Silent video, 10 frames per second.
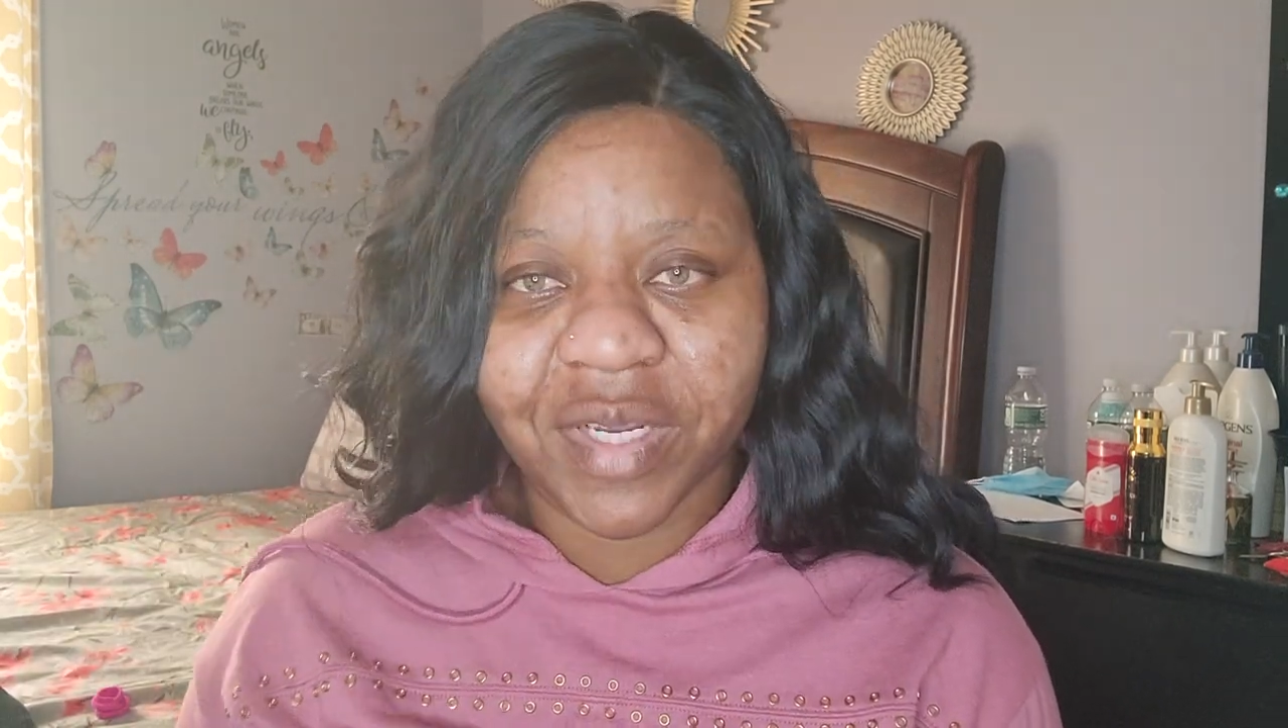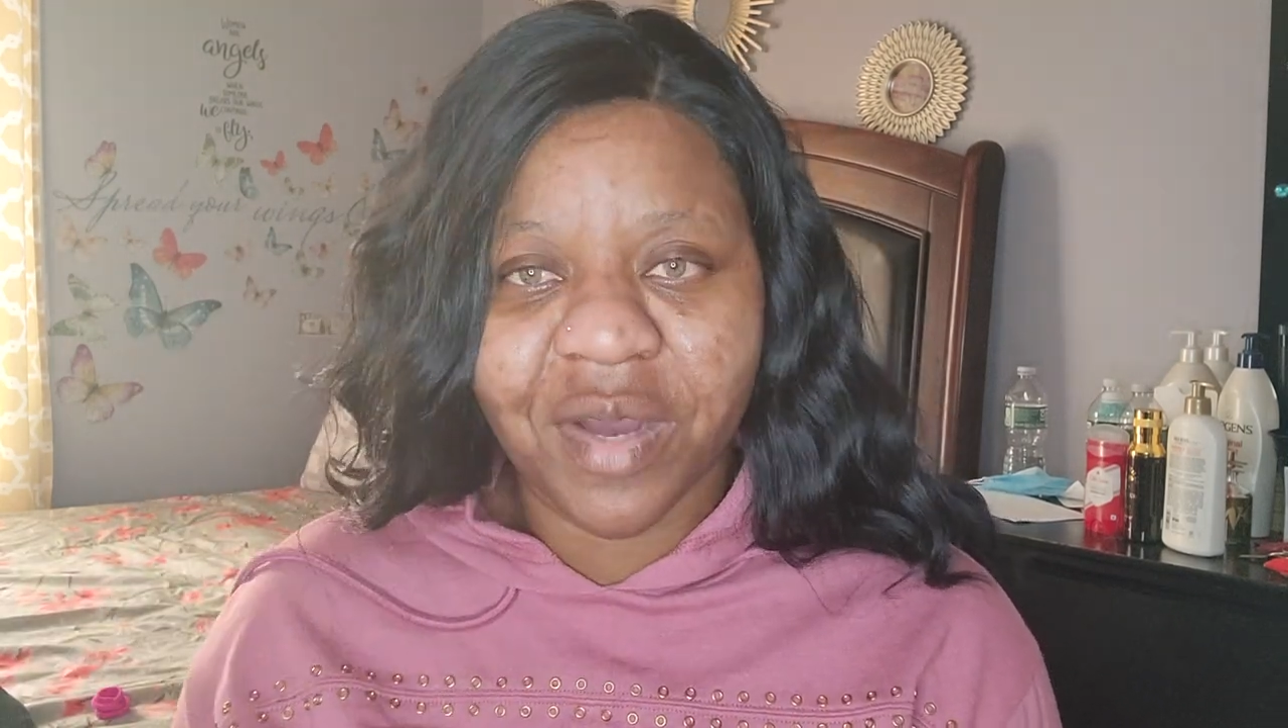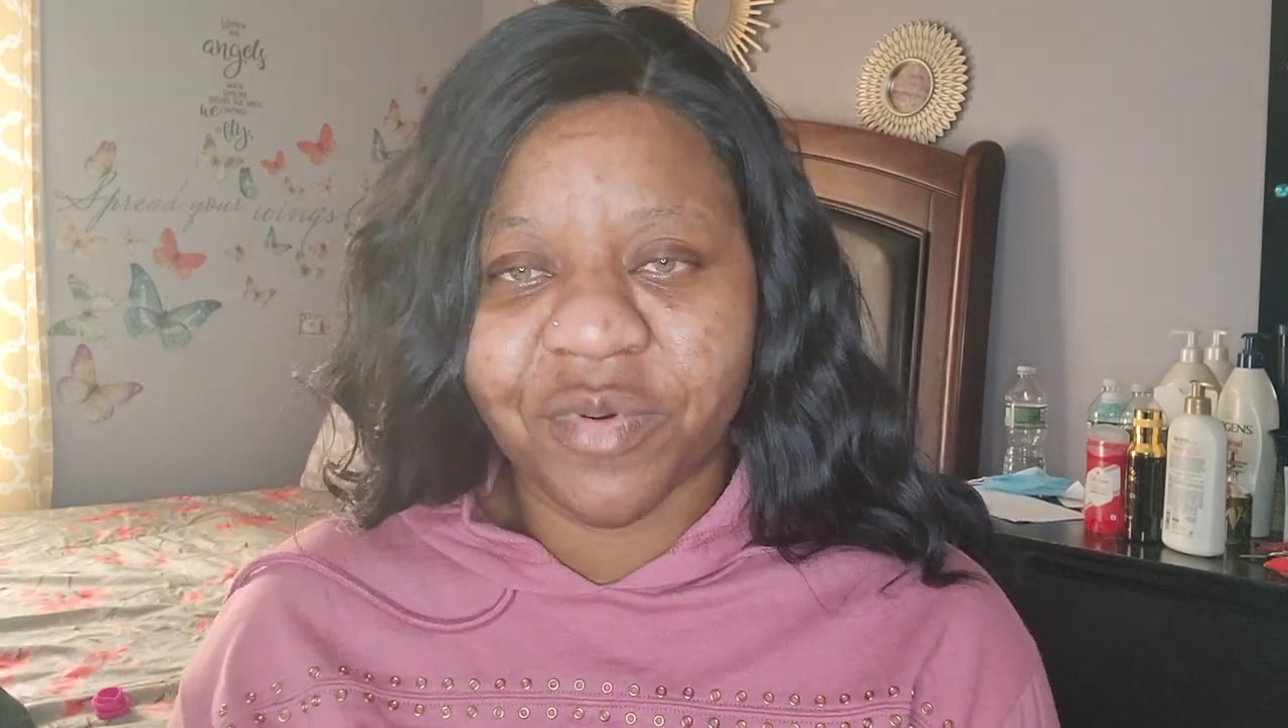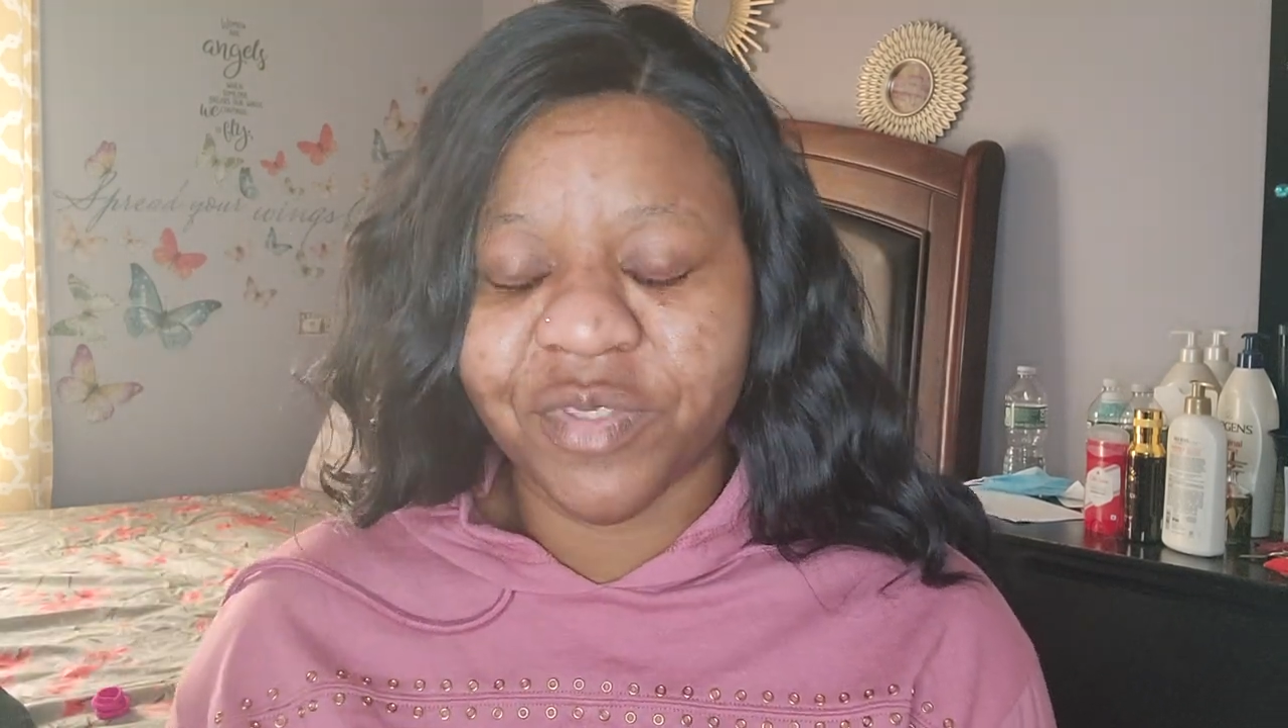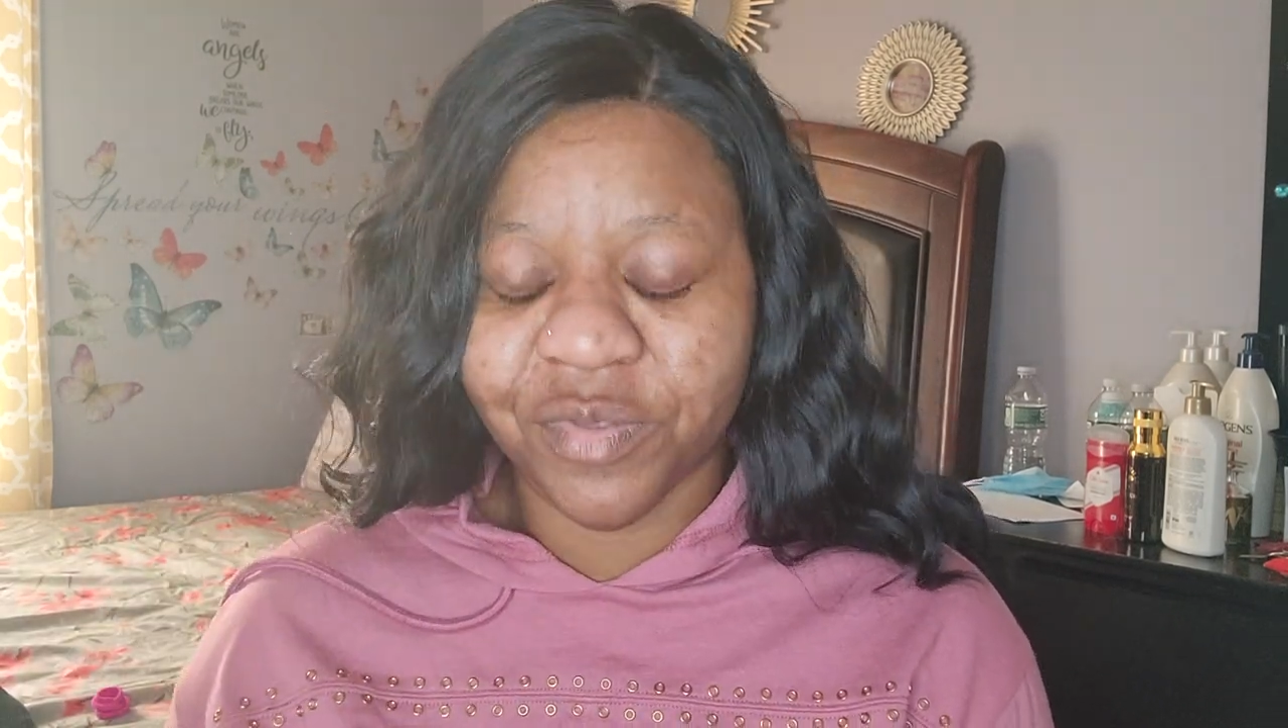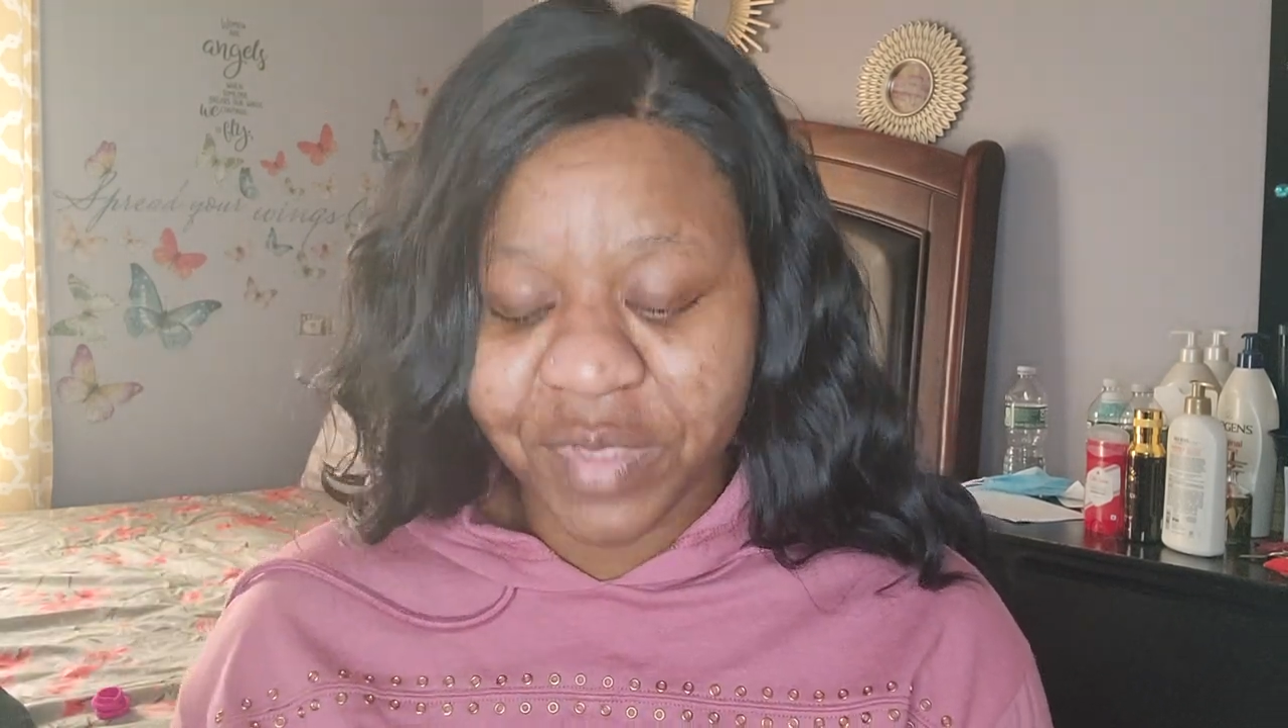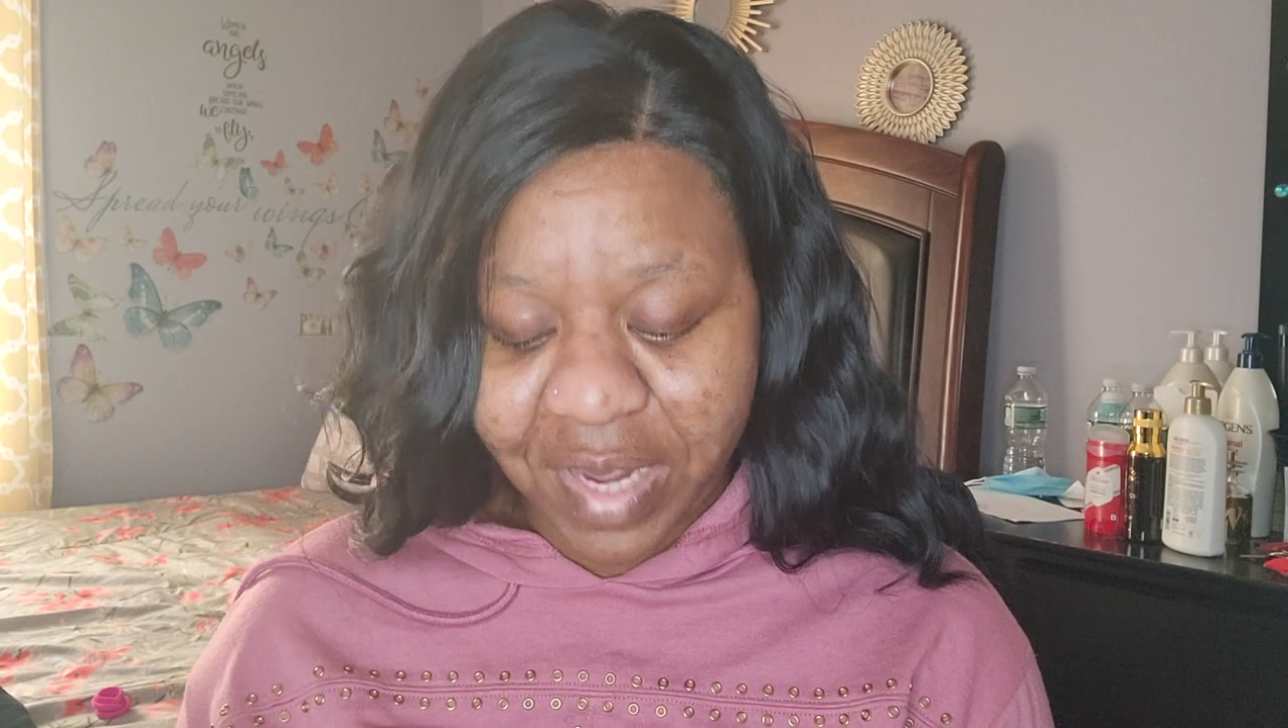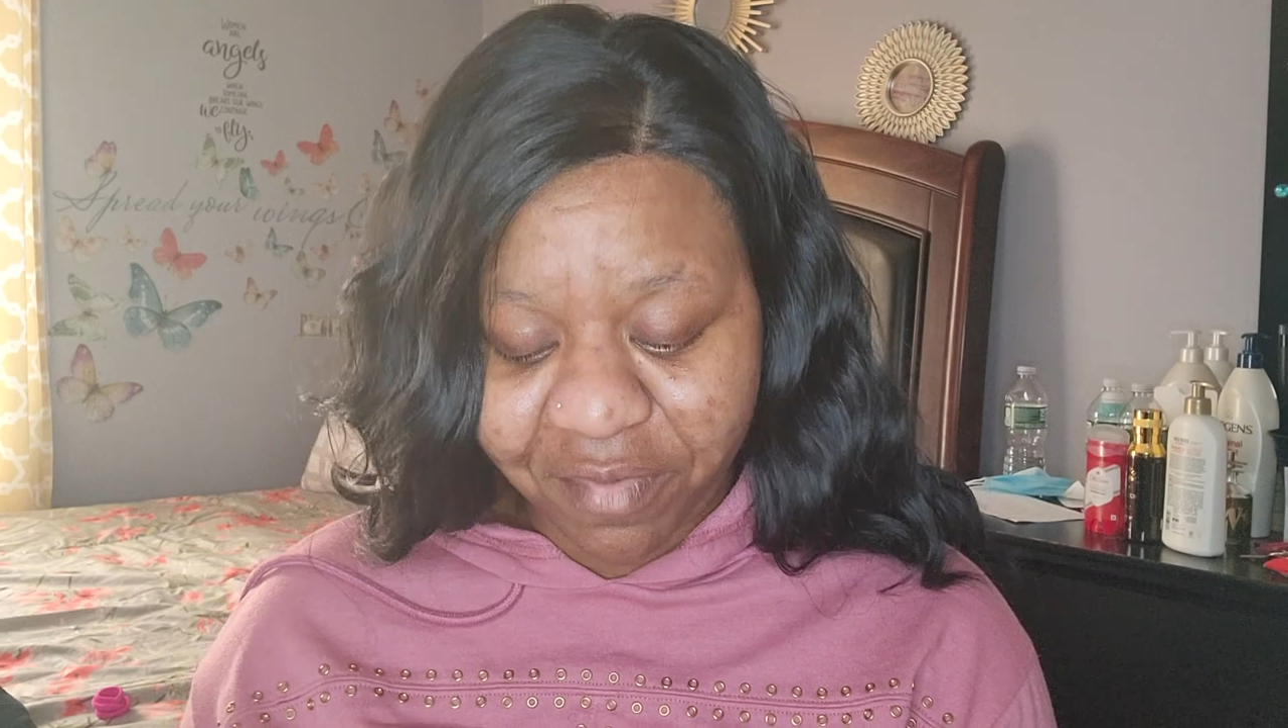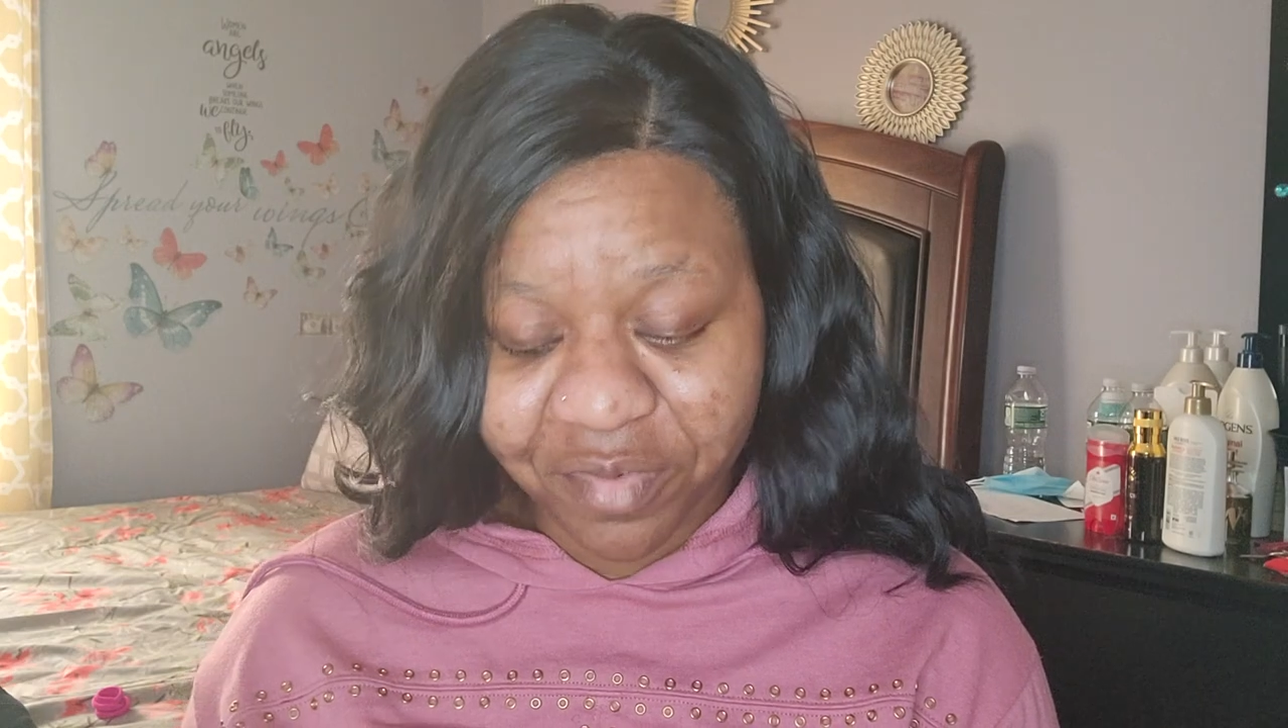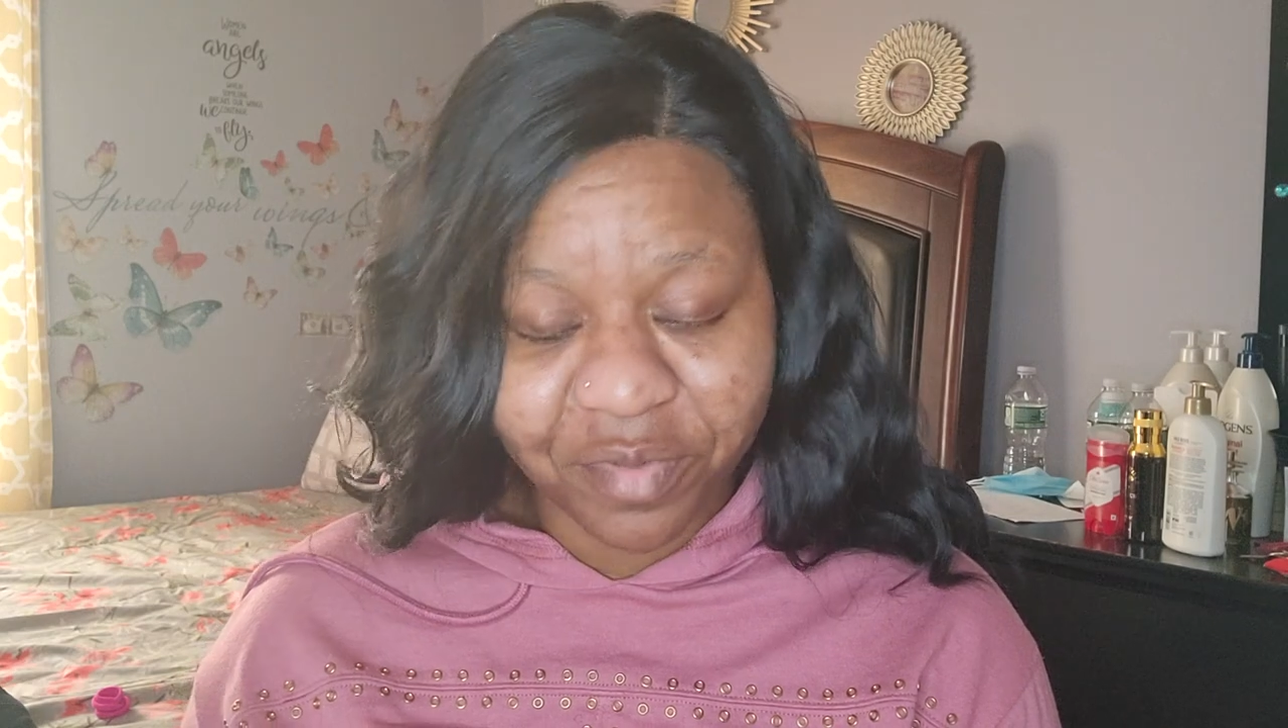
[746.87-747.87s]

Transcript: I won't do it every